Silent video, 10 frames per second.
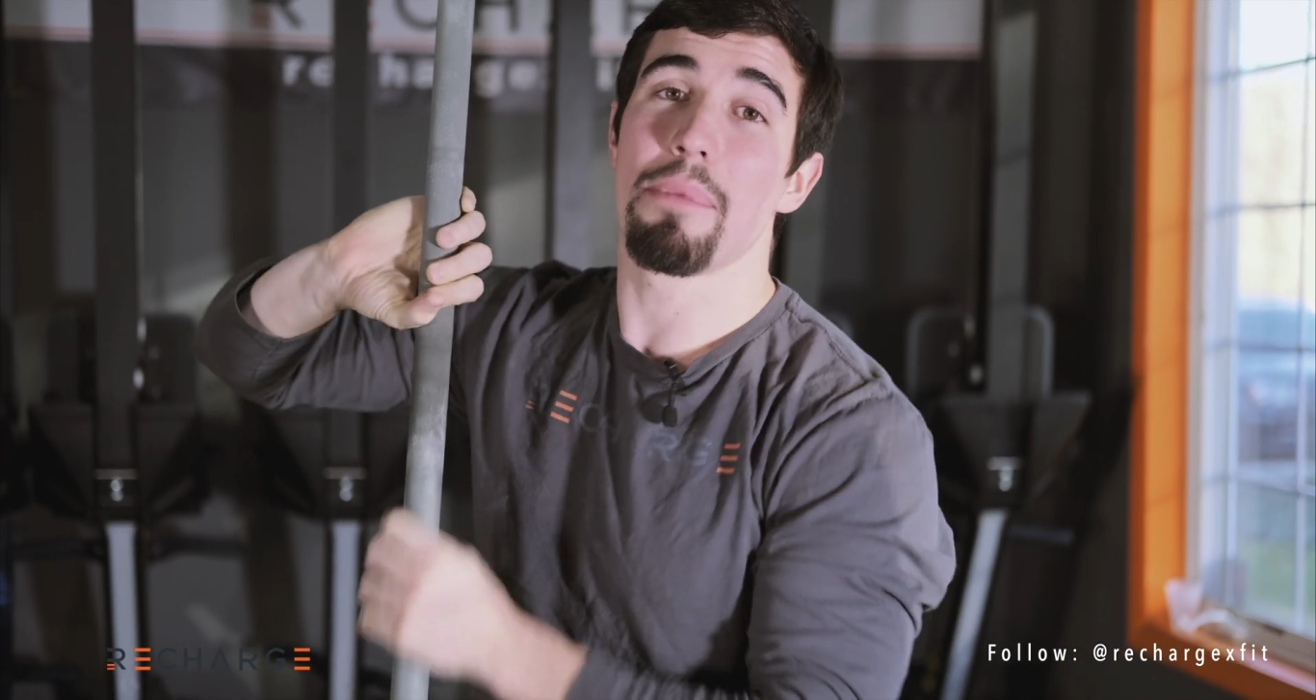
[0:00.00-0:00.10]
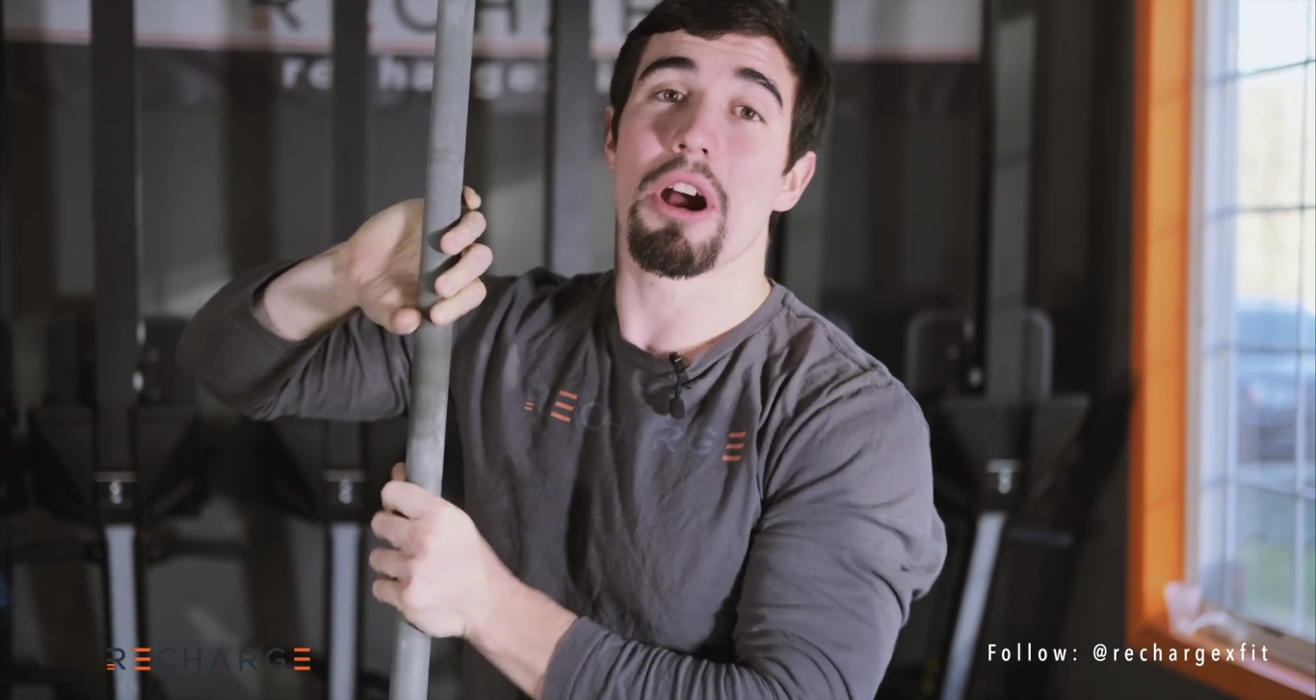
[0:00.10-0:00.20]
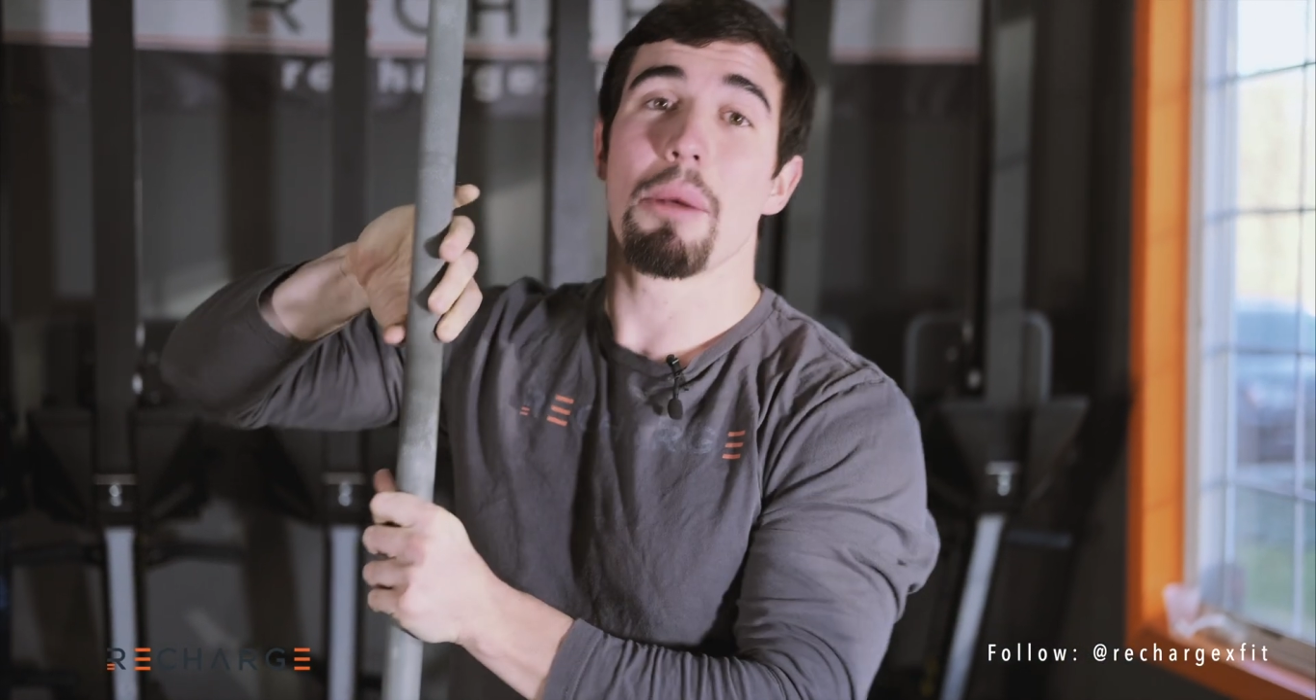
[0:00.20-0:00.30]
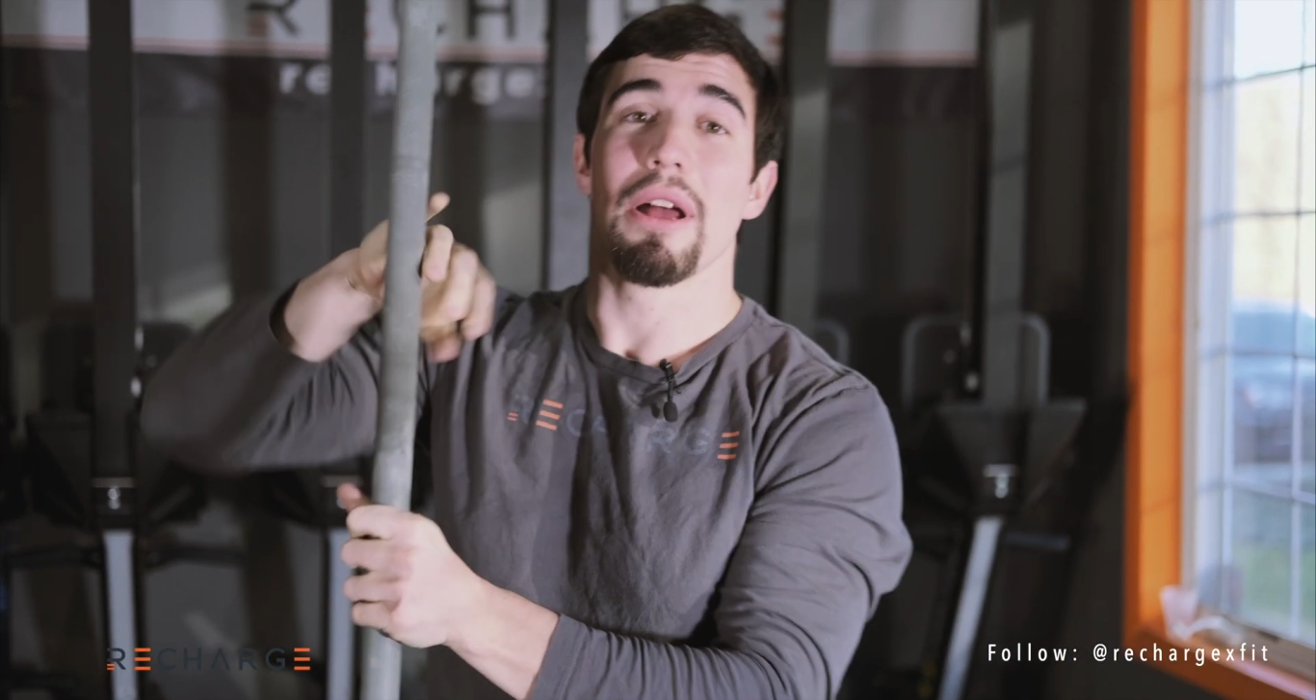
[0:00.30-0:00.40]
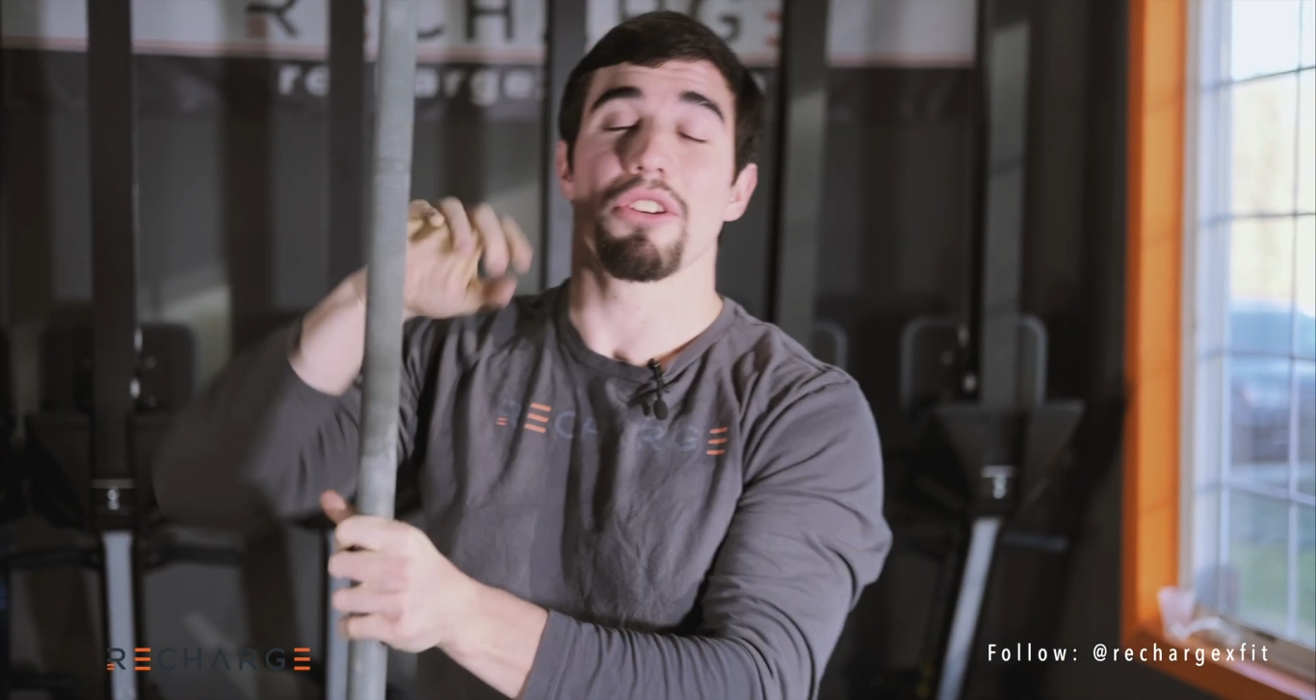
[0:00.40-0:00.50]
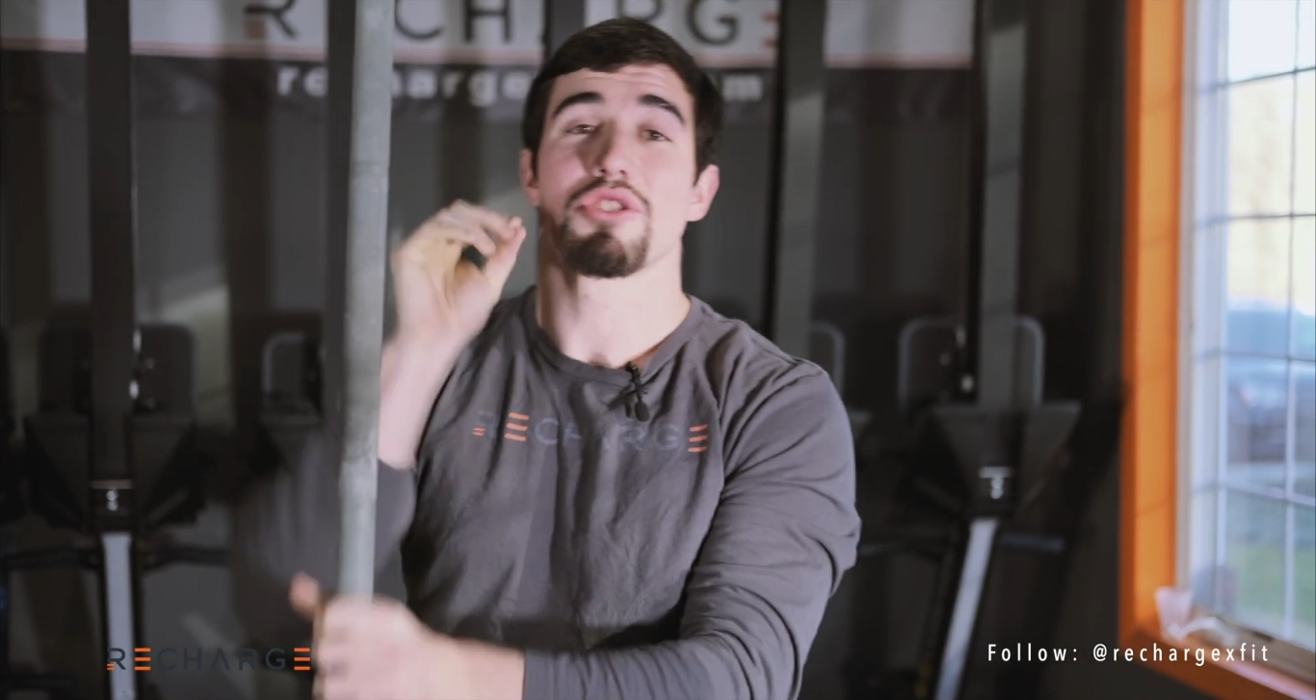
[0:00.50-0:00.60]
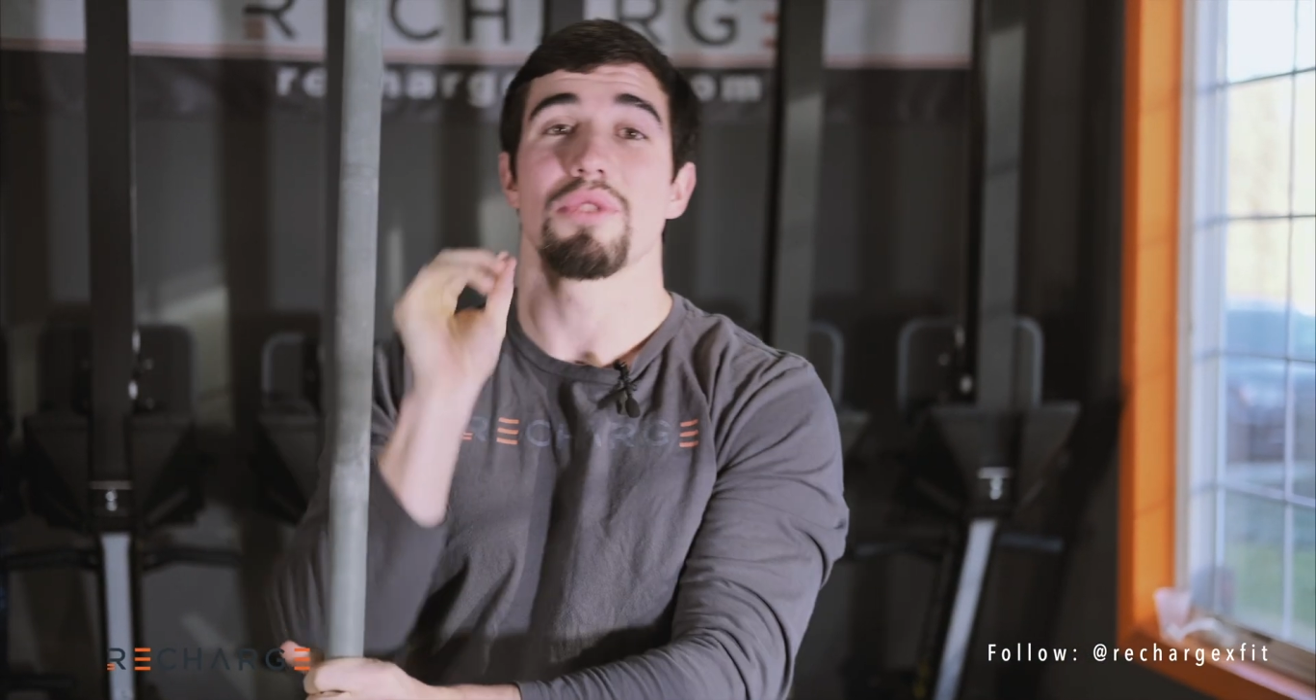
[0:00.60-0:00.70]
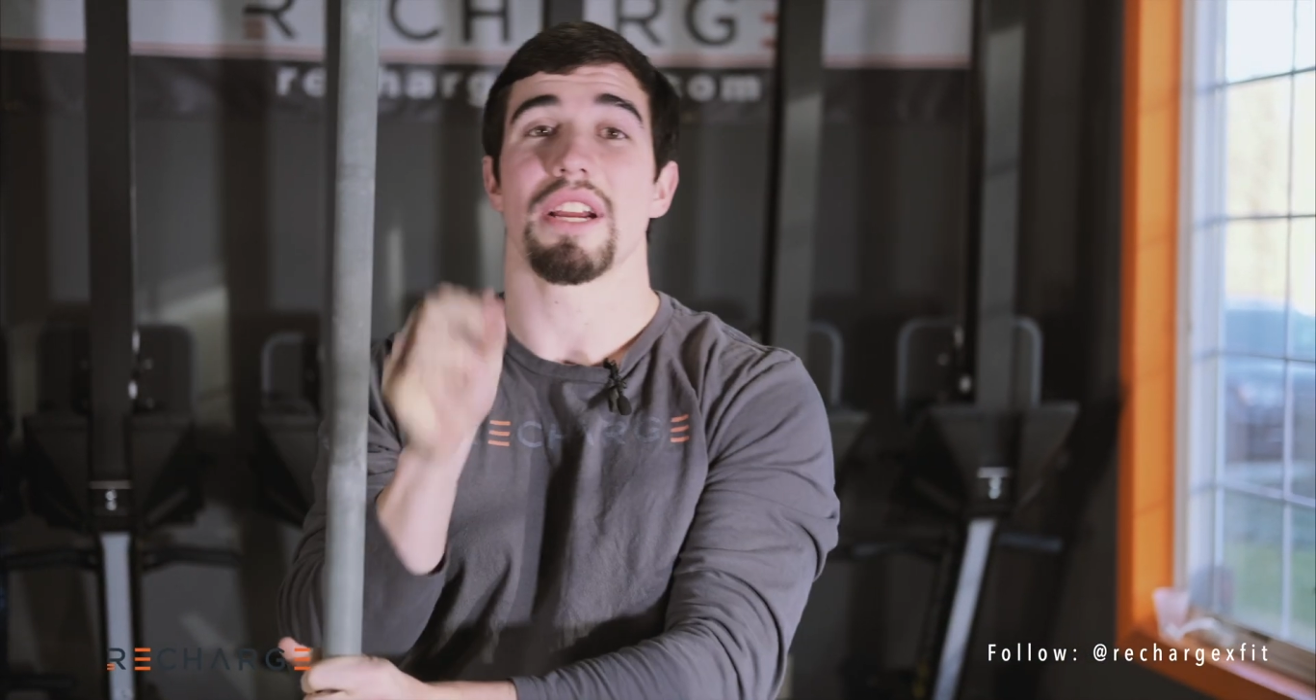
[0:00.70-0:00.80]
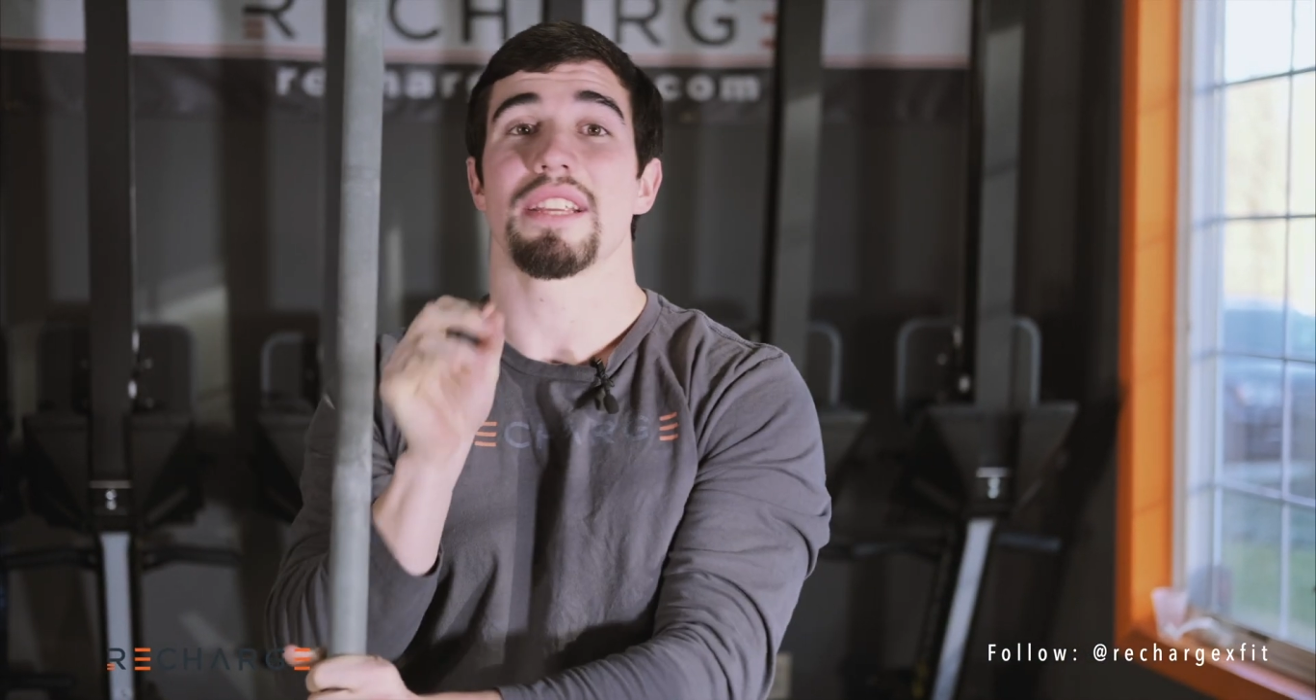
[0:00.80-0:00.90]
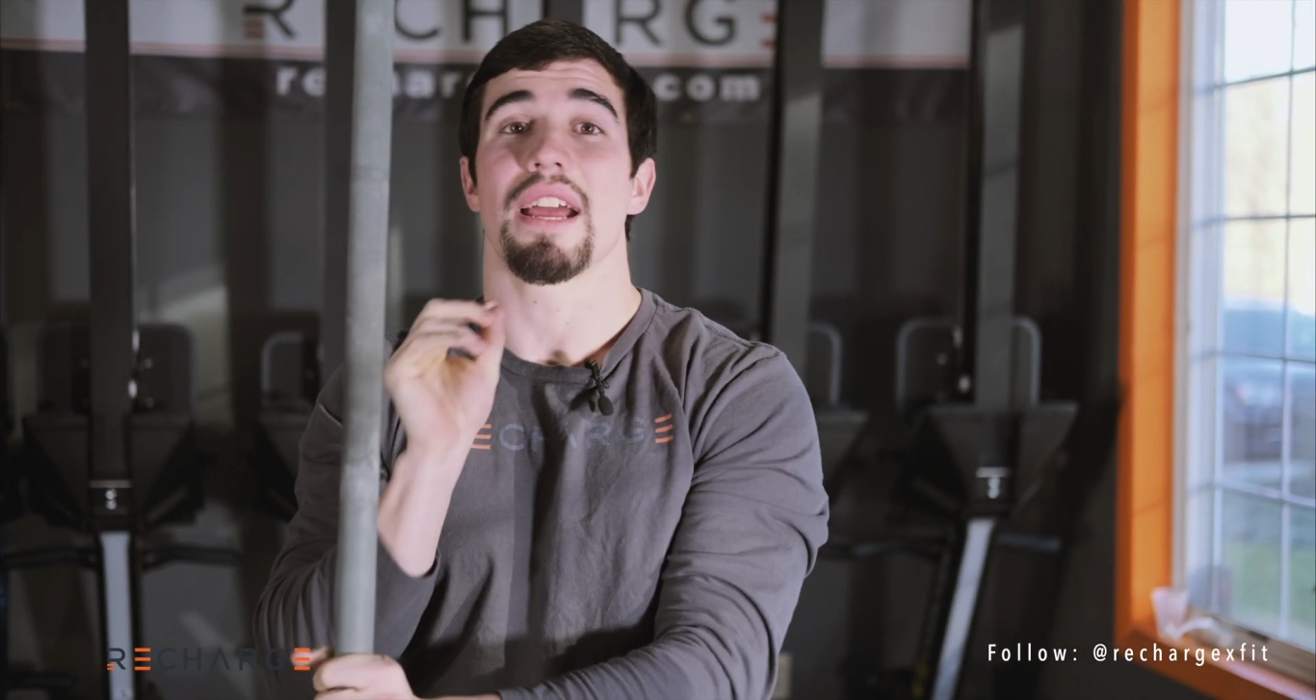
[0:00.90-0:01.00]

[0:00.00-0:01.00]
barbell strict